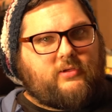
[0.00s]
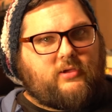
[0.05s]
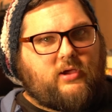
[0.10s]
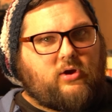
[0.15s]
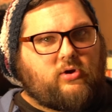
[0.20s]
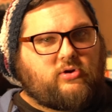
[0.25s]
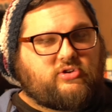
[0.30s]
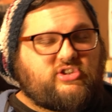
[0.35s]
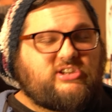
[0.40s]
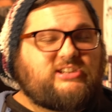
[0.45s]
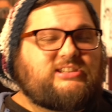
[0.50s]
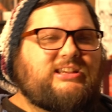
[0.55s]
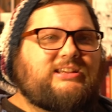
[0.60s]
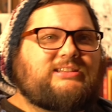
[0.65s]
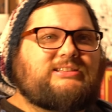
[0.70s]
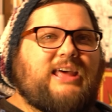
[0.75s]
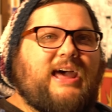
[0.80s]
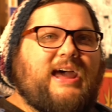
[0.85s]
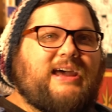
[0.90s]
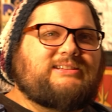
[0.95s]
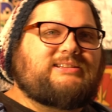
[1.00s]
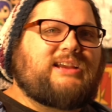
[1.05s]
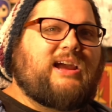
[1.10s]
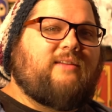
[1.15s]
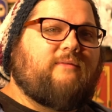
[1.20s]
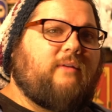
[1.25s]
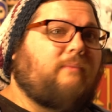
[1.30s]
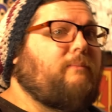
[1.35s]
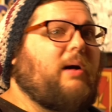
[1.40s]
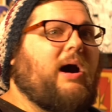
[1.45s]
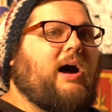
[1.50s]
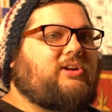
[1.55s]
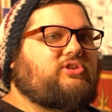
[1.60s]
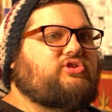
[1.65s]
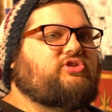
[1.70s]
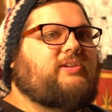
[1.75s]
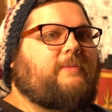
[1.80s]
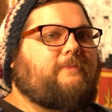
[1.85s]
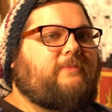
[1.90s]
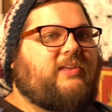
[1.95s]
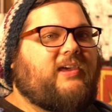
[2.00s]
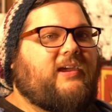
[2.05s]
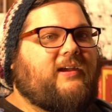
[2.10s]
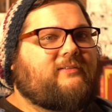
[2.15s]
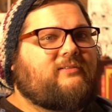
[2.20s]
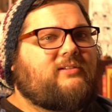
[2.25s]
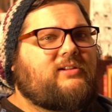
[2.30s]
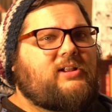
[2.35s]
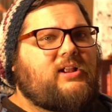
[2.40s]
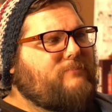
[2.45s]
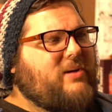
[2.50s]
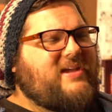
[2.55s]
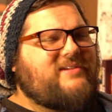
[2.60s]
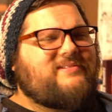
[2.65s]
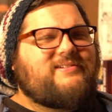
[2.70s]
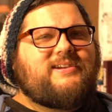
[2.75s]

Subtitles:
or she sees that as kind of a bond ship thing. But